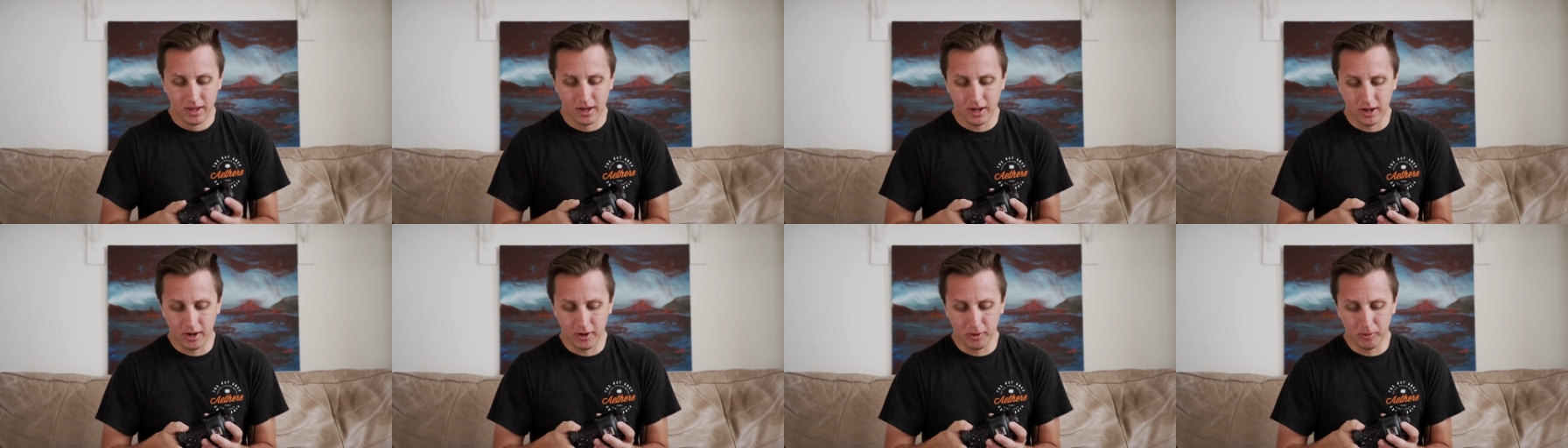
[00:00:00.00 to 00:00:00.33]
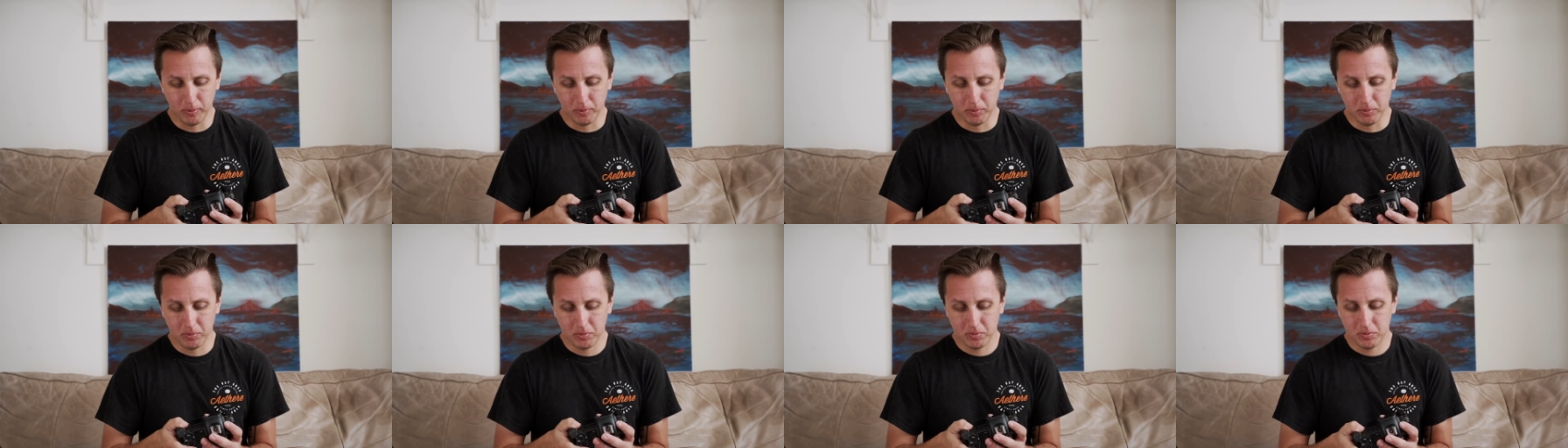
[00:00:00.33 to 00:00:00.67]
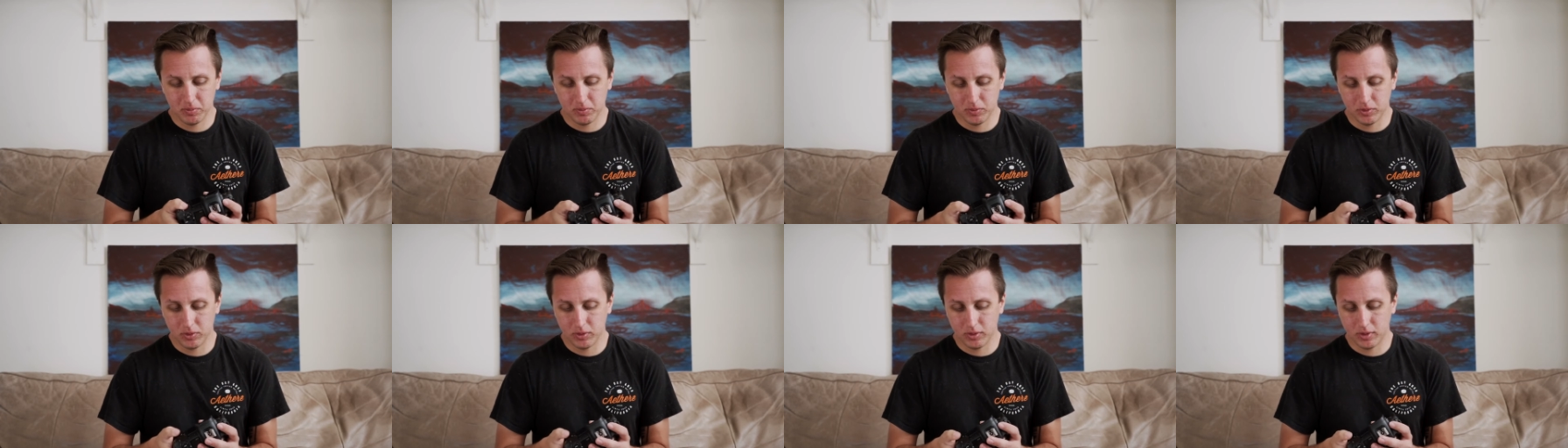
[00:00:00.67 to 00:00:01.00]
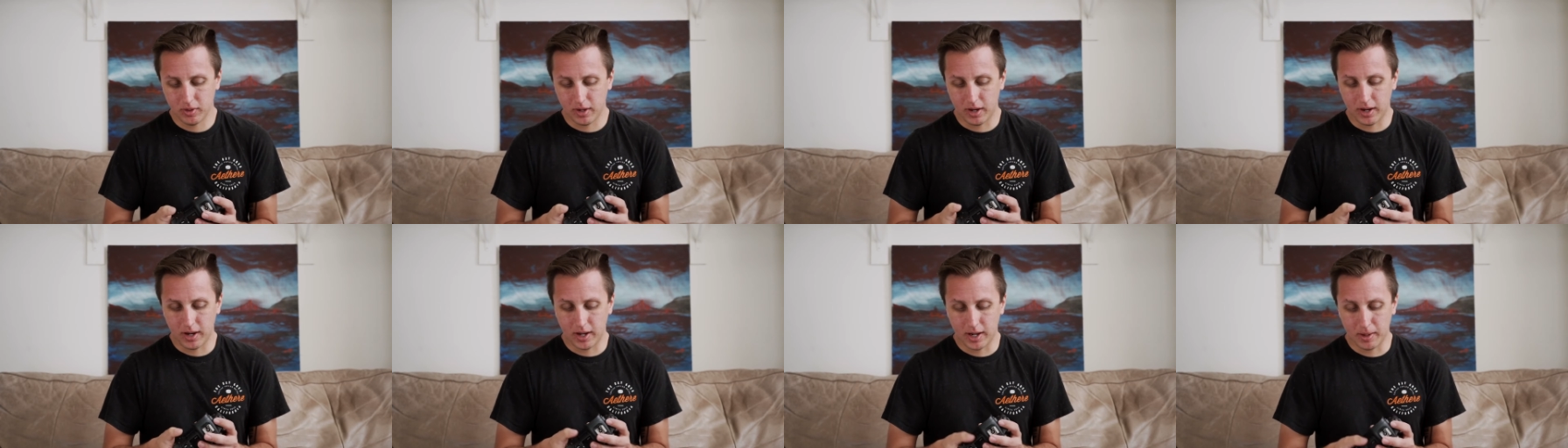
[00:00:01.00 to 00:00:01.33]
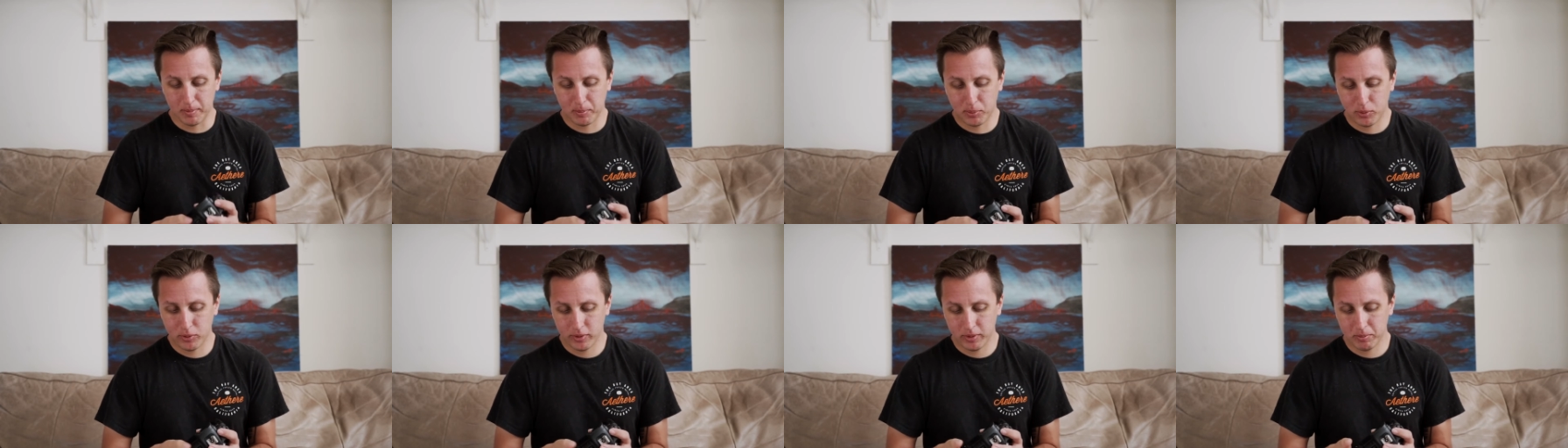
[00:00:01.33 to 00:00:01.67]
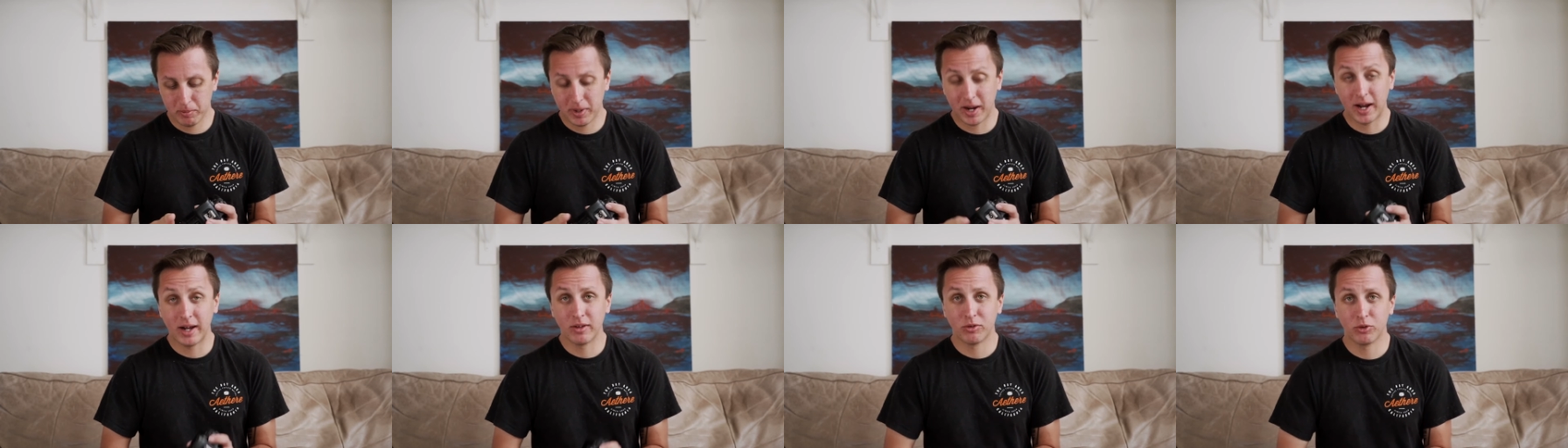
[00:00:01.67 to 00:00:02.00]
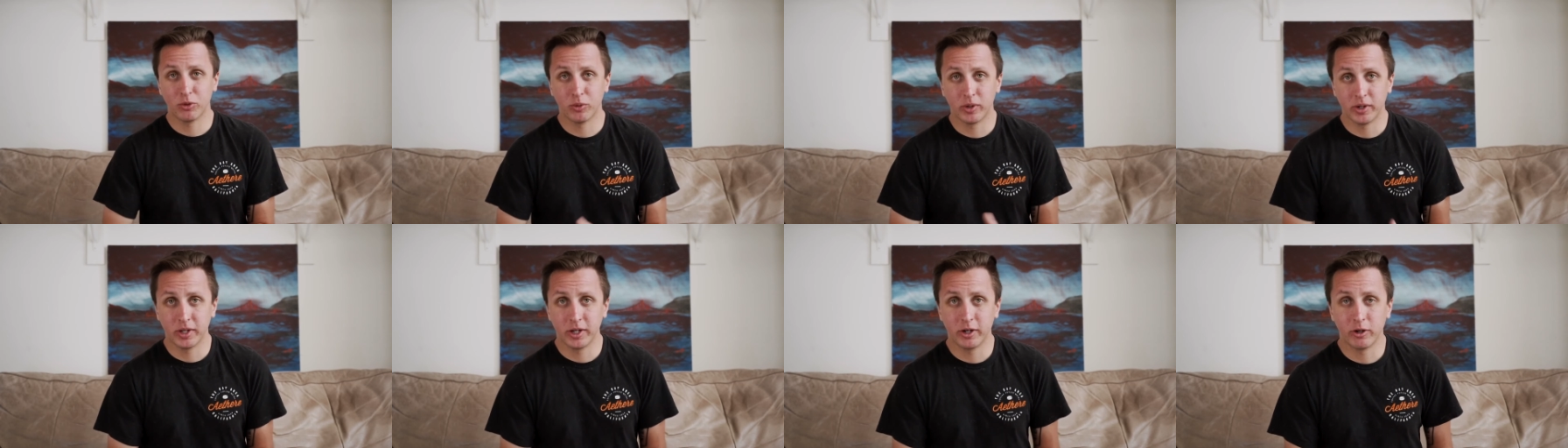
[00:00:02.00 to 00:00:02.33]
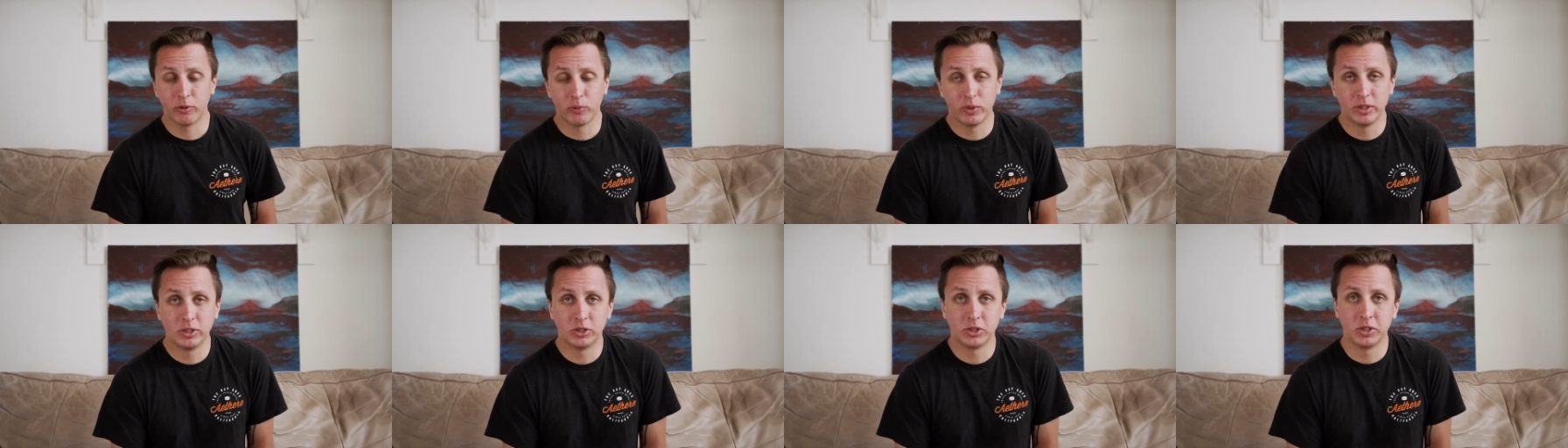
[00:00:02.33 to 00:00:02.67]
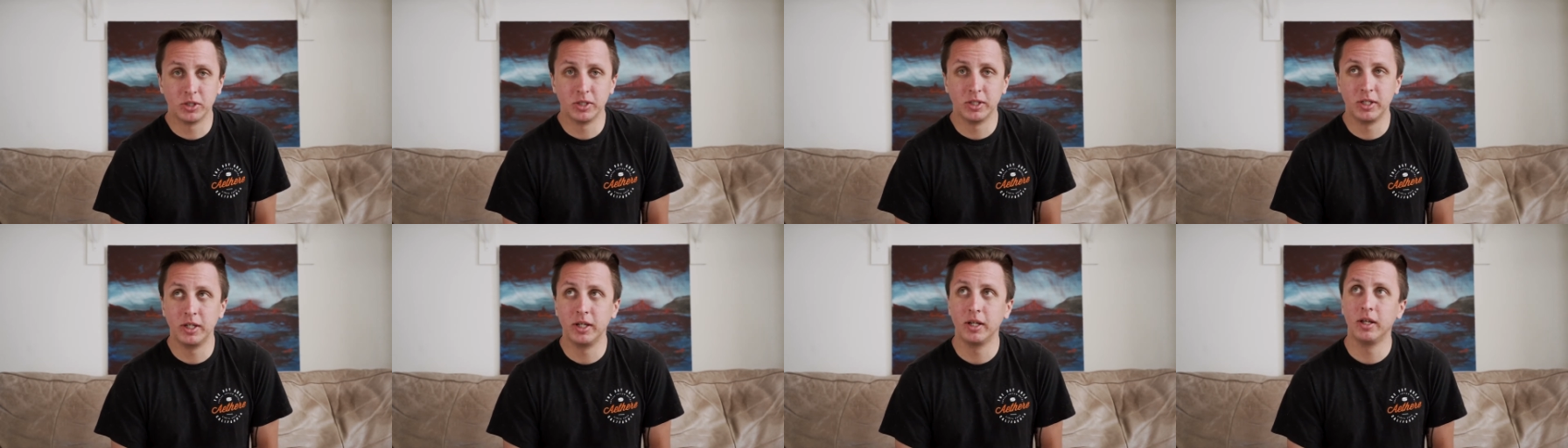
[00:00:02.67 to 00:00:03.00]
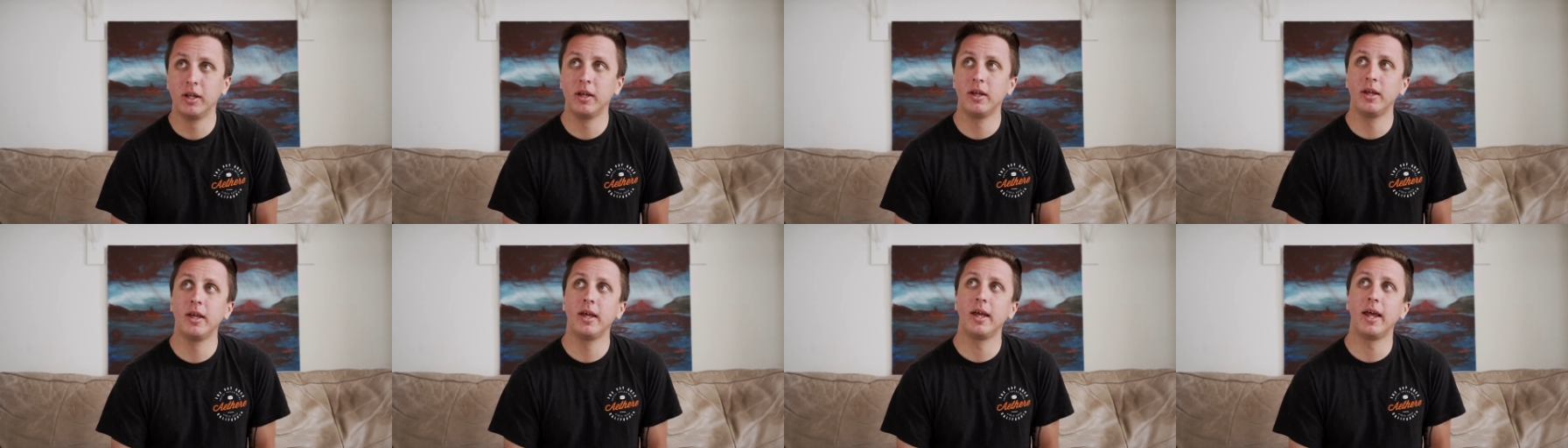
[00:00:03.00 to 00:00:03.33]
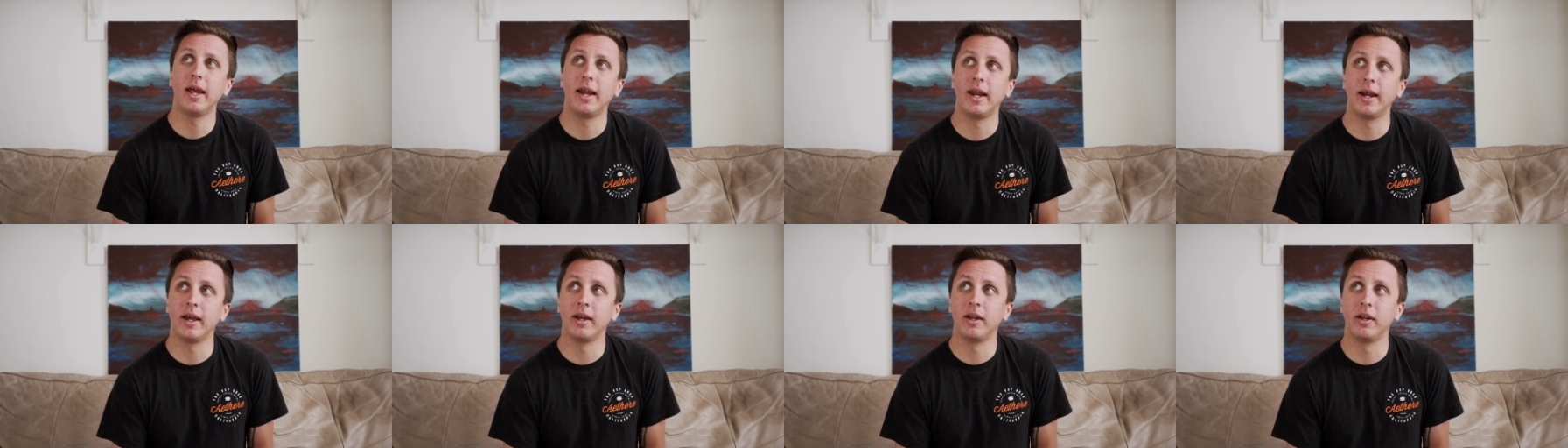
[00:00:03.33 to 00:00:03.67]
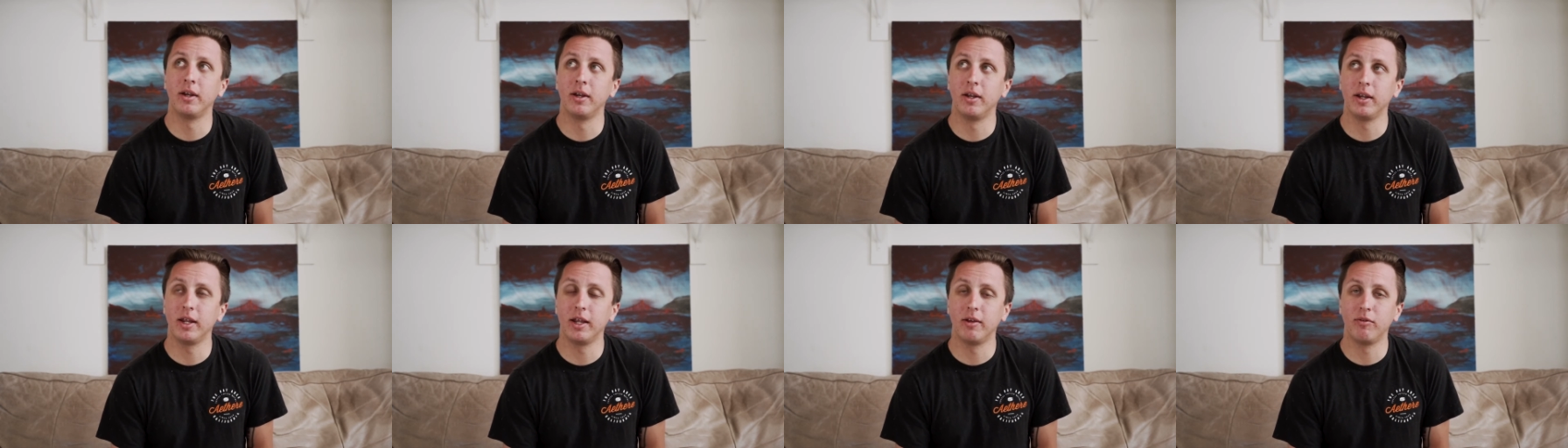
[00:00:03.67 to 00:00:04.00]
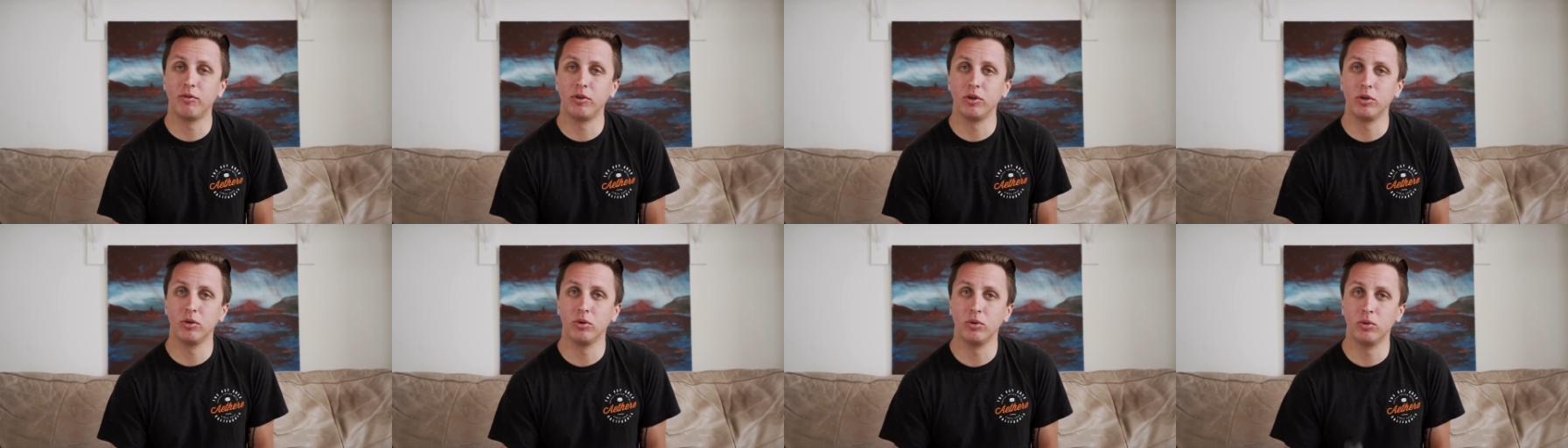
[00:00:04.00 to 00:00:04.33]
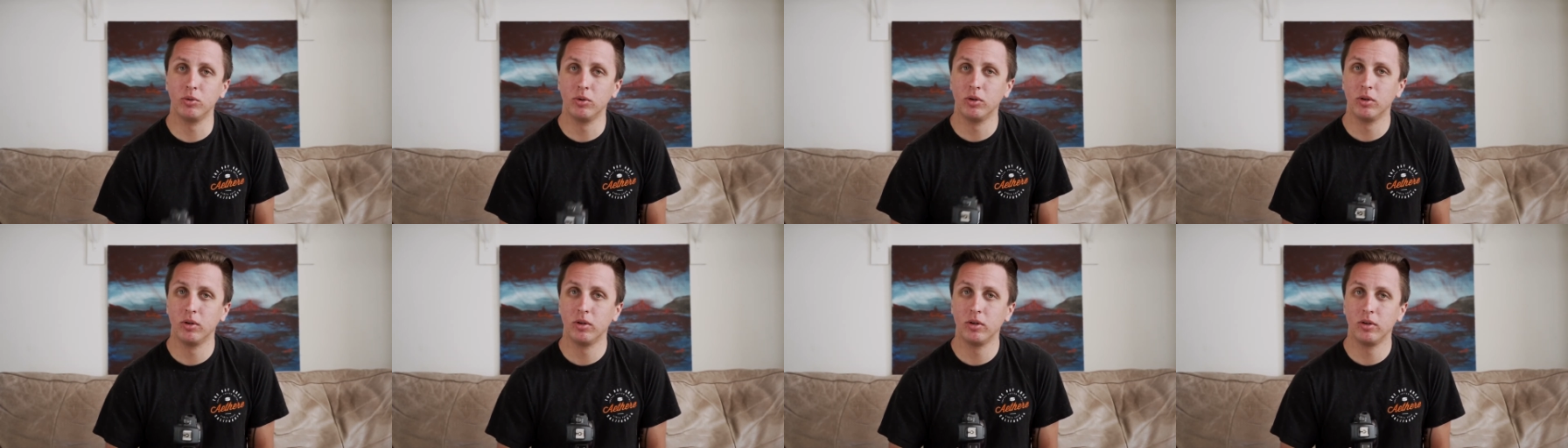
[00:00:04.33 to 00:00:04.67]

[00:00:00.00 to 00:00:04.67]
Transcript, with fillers: Um, I put my ISO on here originally, and if you